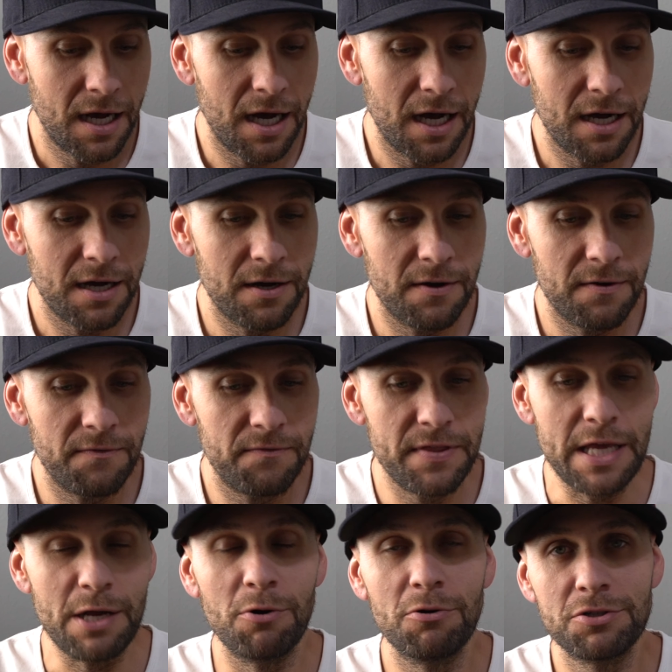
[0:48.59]
of
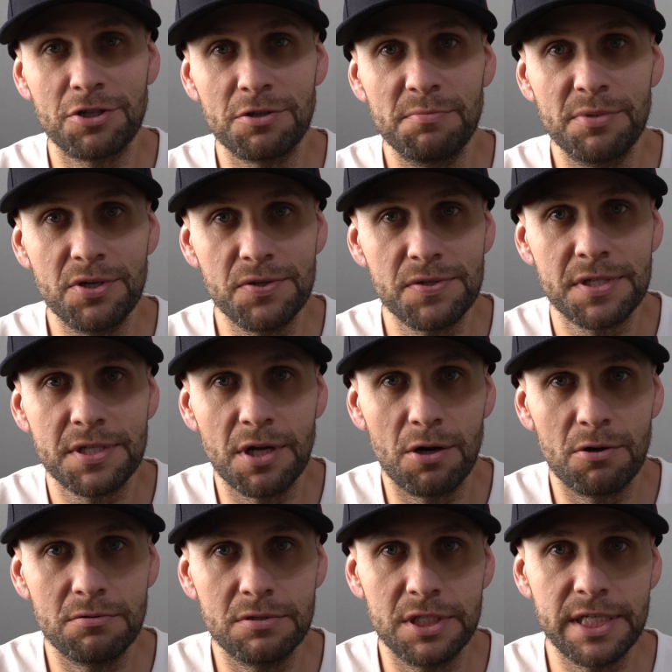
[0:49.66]
the Ultraboost
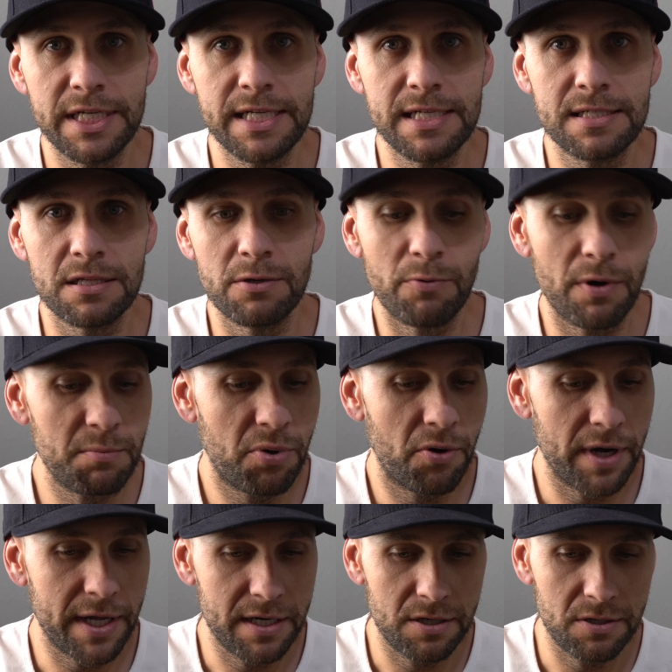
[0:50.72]
OGs, the
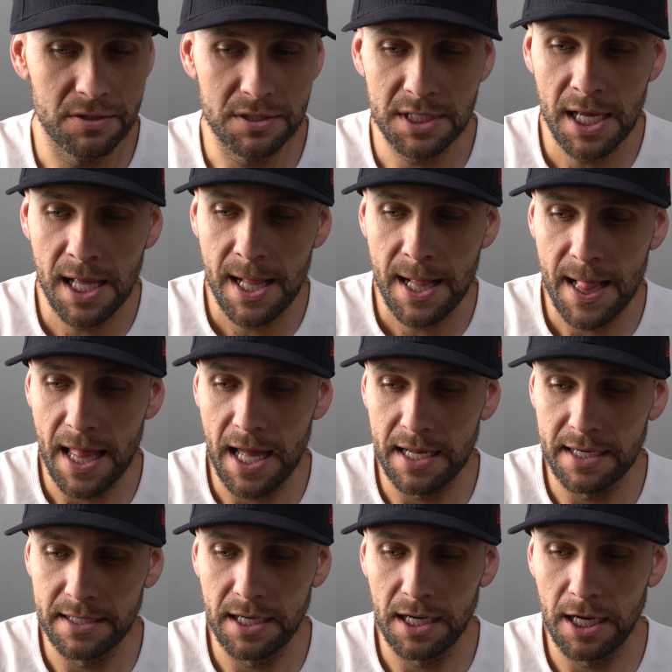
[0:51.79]
1.0s.
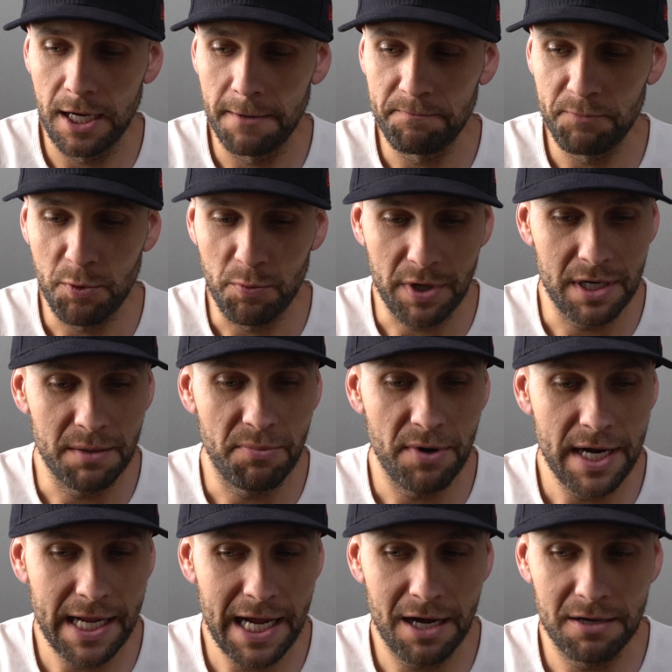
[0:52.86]
And we're gonna
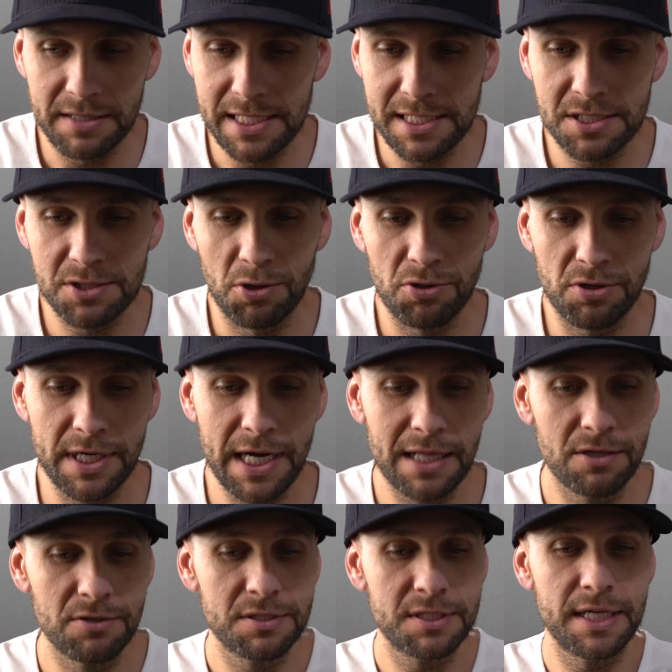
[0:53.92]
break out these solar
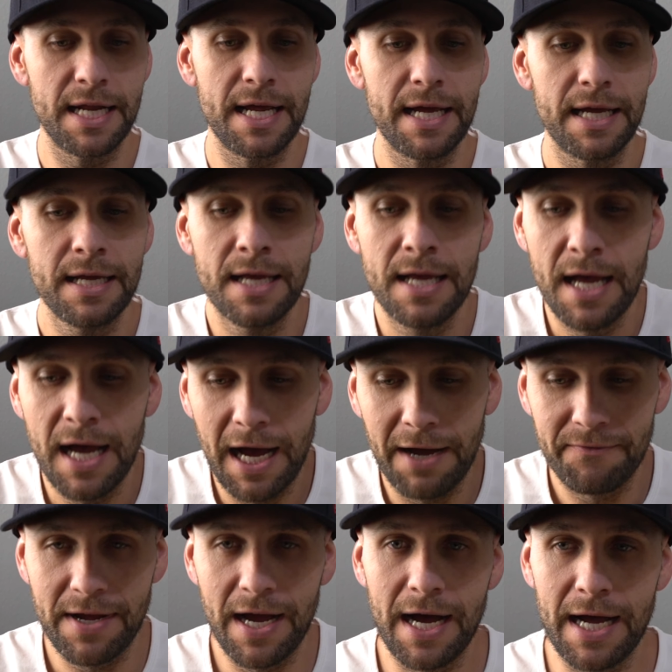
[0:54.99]
yellows today.
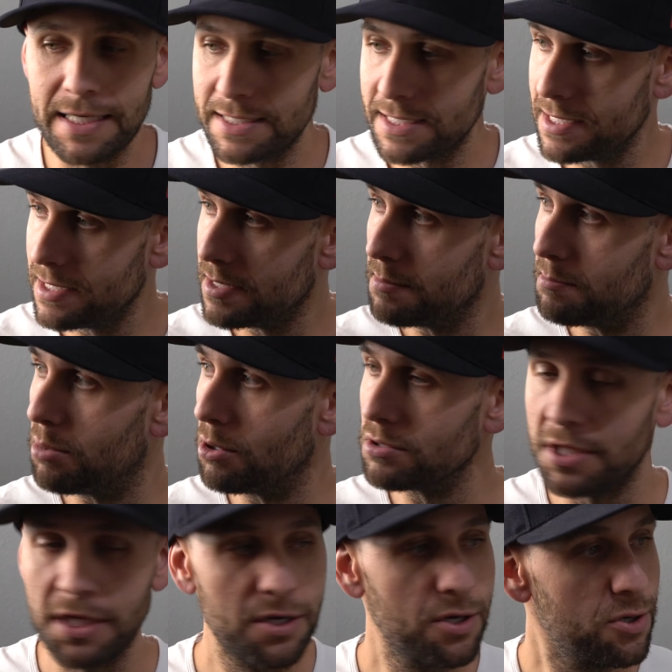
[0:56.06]
I've got
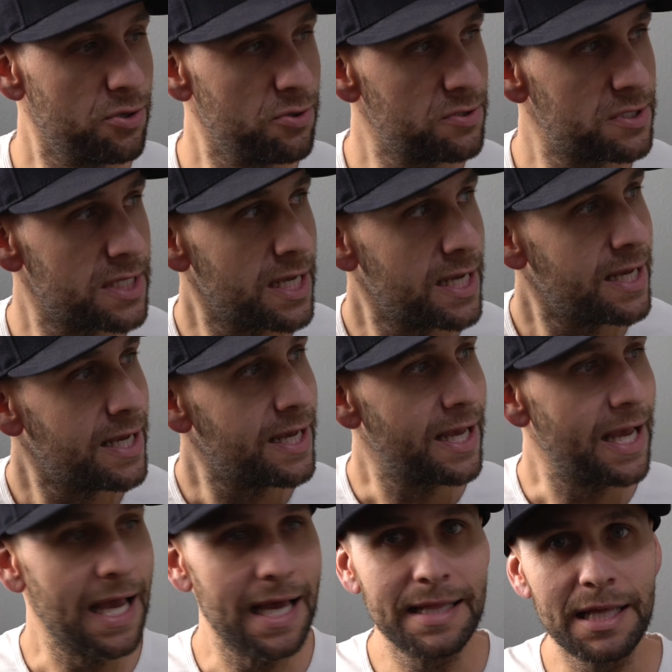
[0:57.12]
both the news
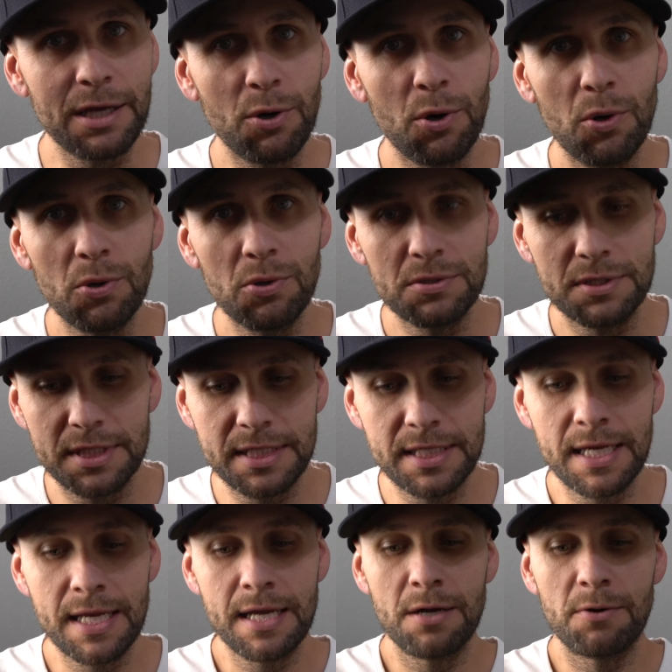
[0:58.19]
and the
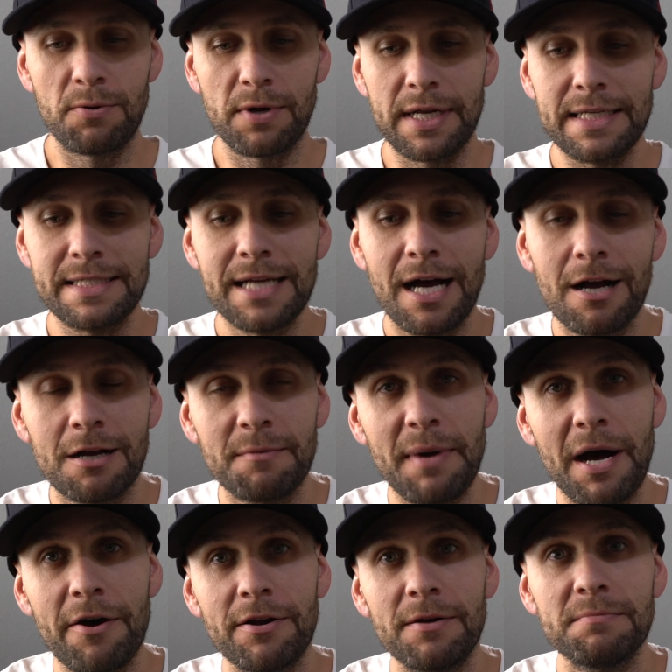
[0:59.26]
olds. We're gonna talk
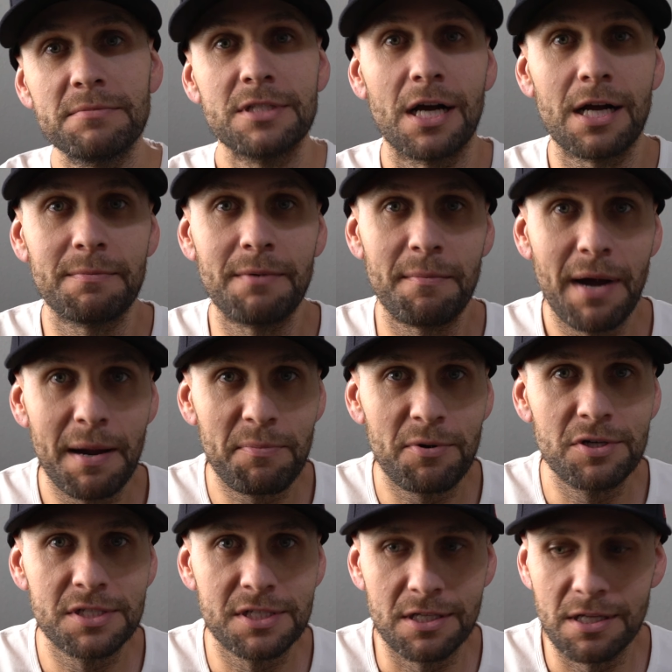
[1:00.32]
about them, talk about my
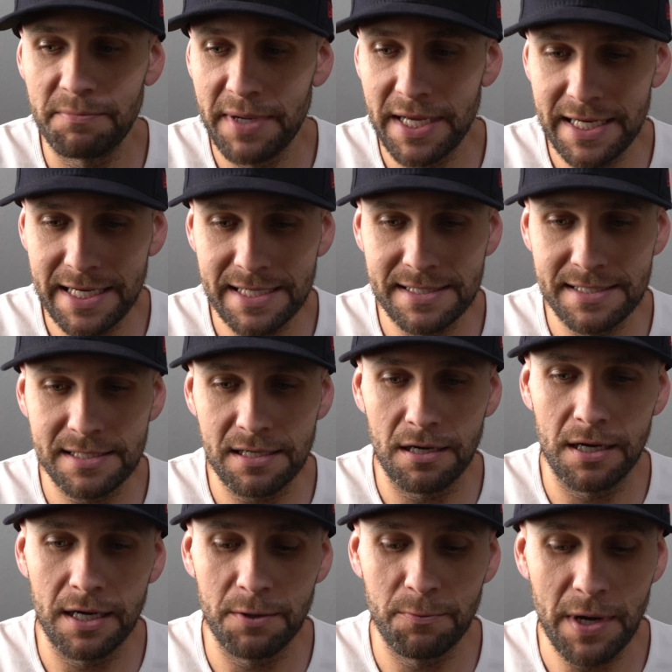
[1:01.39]
personal opinions
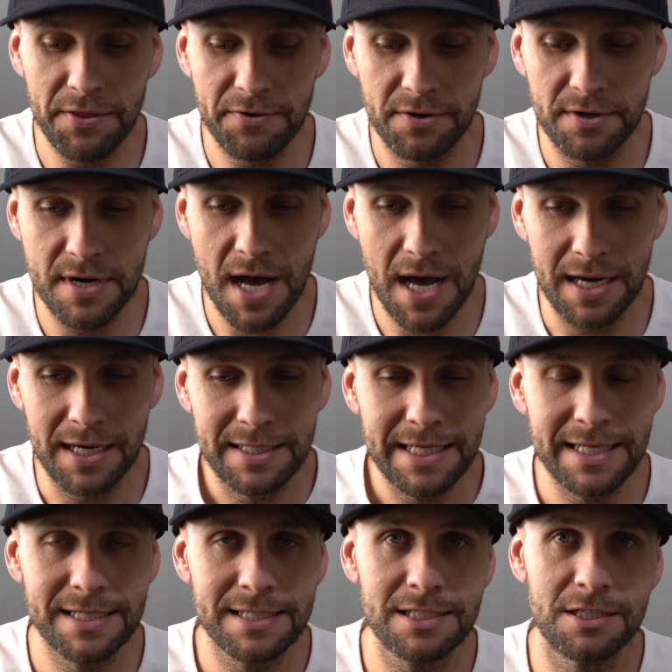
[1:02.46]
on whether or not
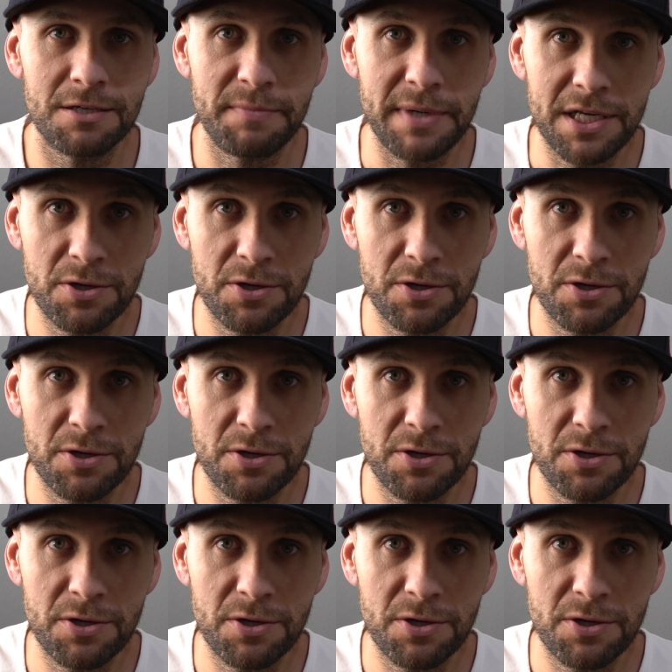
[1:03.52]
Adidas should be